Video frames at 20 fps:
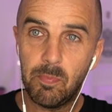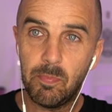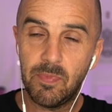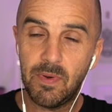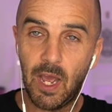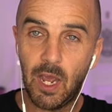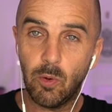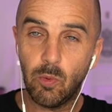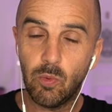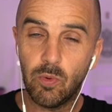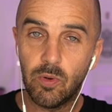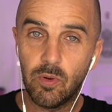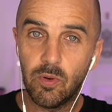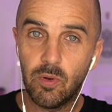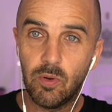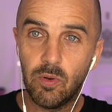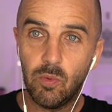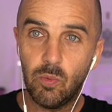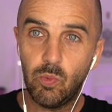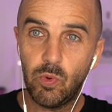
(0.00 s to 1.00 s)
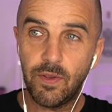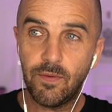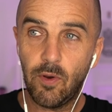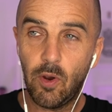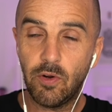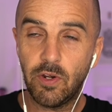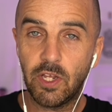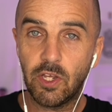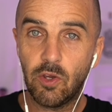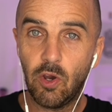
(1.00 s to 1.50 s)
Now, we've
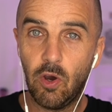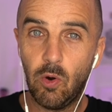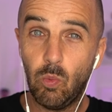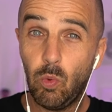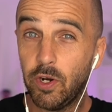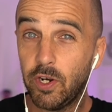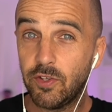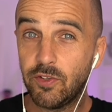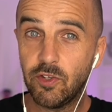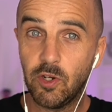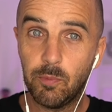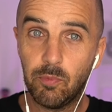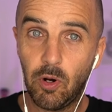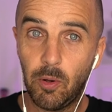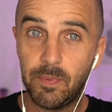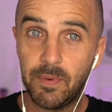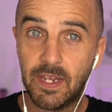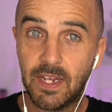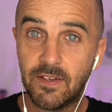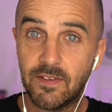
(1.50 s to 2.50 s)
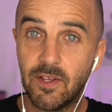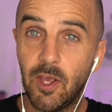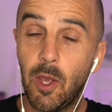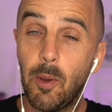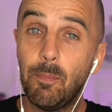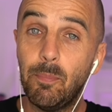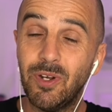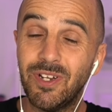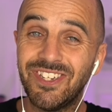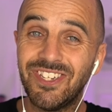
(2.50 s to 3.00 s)
only got one or two properties,
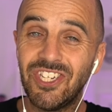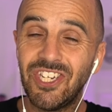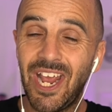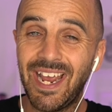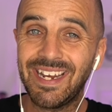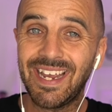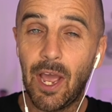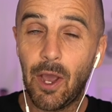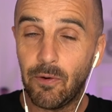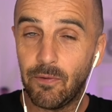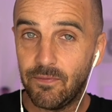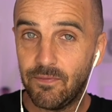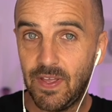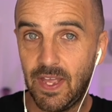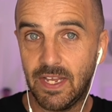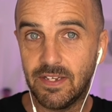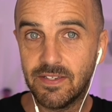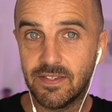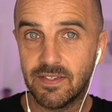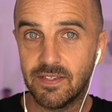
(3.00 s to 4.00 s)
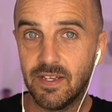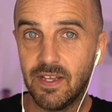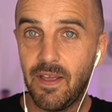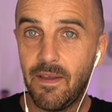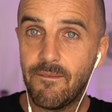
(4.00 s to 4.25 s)
but check out this.